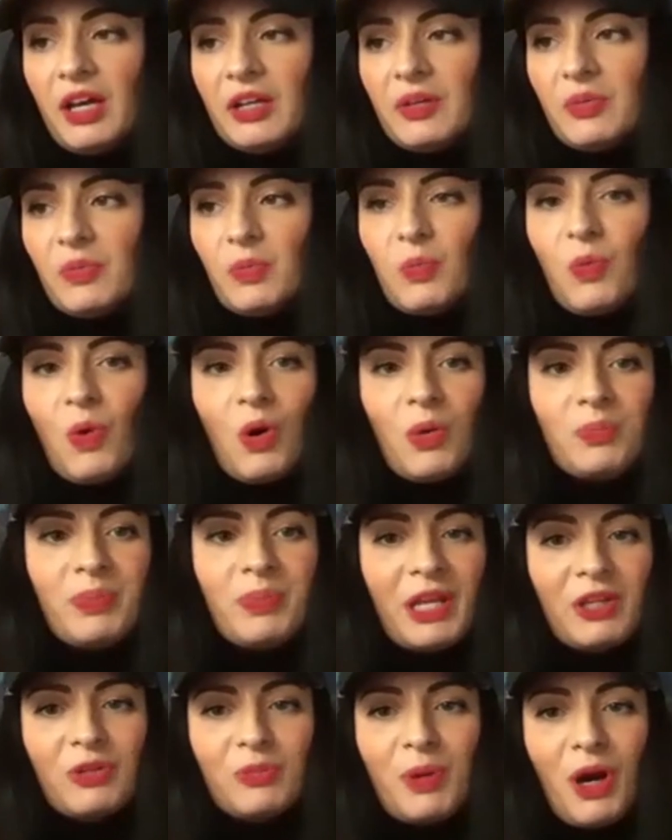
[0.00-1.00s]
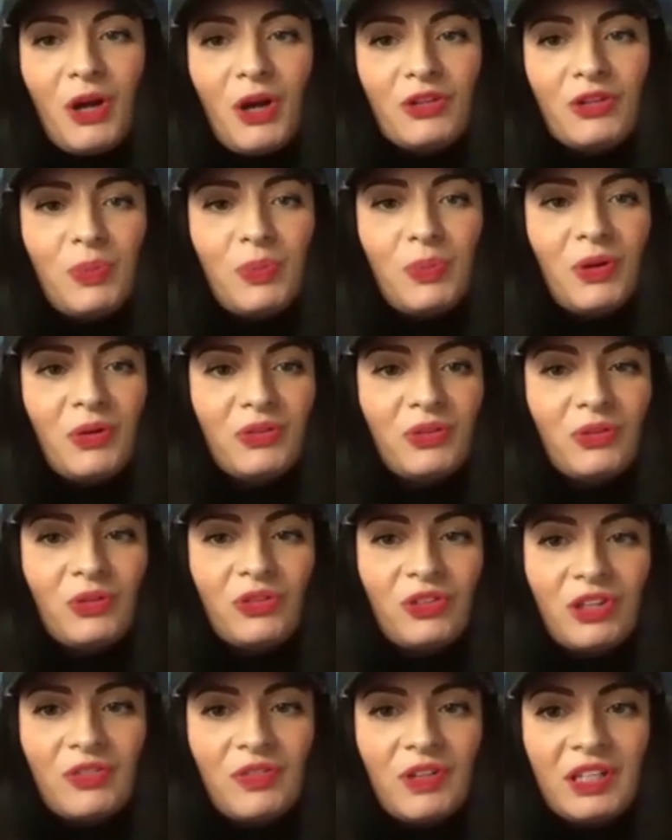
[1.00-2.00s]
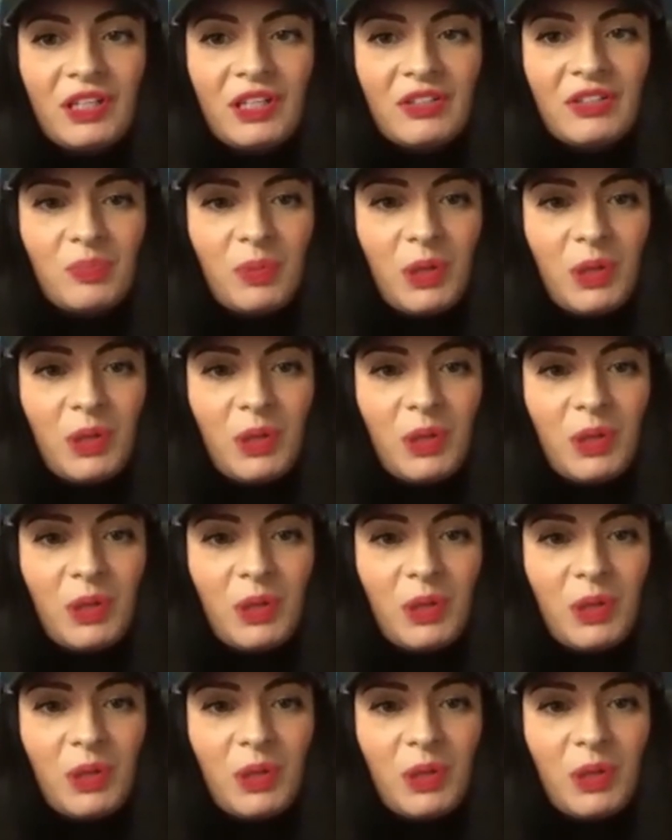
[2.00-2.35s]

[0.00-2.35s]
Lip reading: What best part to put on your CV than